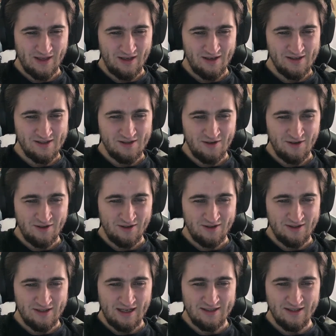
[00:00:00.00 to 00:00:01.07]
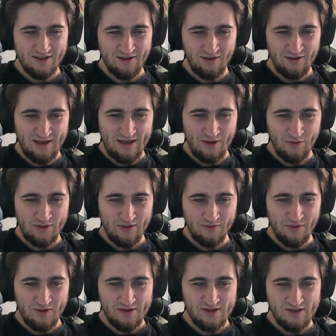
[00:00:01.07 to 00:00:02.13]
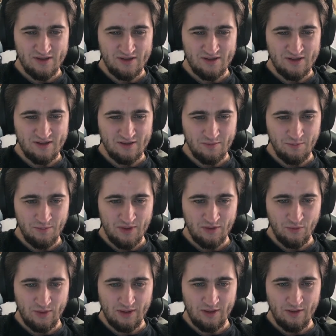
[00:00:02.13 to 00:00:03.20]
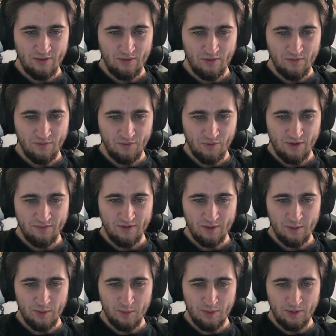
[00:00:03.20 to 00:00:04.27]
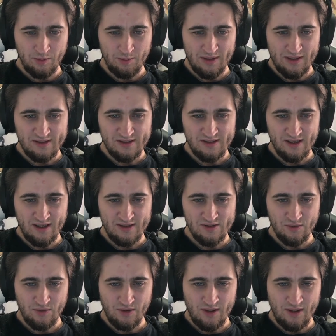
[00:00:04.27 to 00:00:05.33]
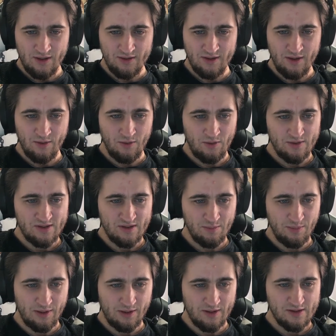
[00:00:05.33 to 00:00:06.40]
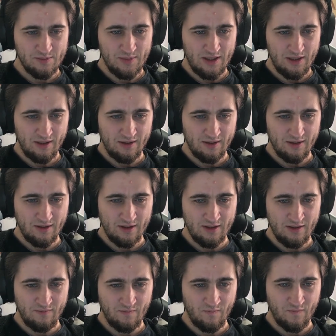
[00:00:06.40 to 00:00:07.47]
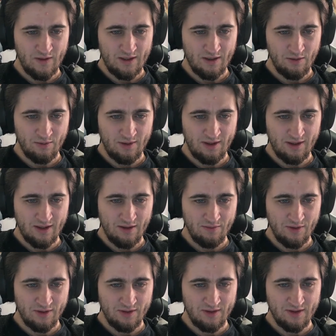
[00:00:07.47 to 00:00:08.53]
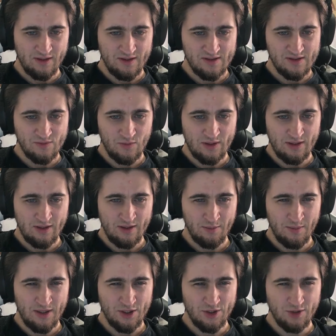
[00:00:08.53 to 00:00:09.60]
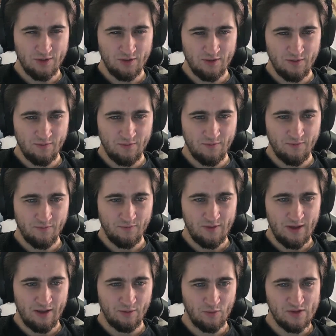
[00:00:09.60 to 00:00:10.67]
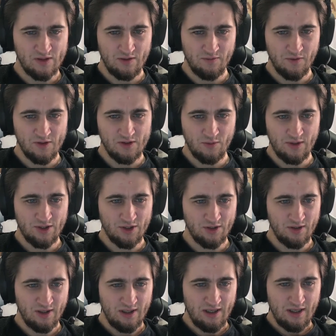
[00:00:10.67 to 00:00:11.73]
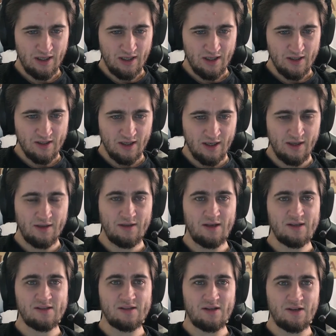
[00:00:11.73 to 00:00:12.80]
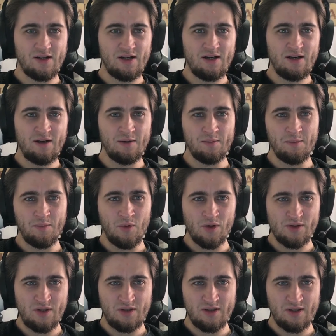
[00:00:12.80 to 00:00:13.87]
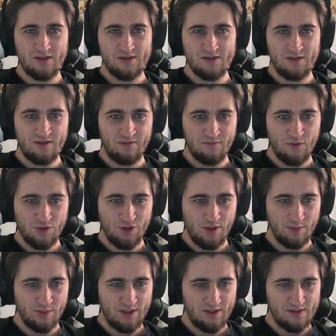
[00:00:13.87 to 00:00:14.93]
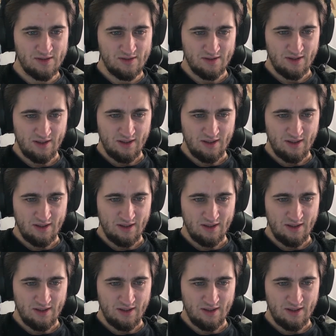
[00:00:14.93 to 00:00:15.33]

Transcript: Is there tactical layout differences between all 4 available met sites, or are they all simply cosmetic? I think I already covered this when I mentioned yeah, it was in the first question. Yes, there are more details in the future updates.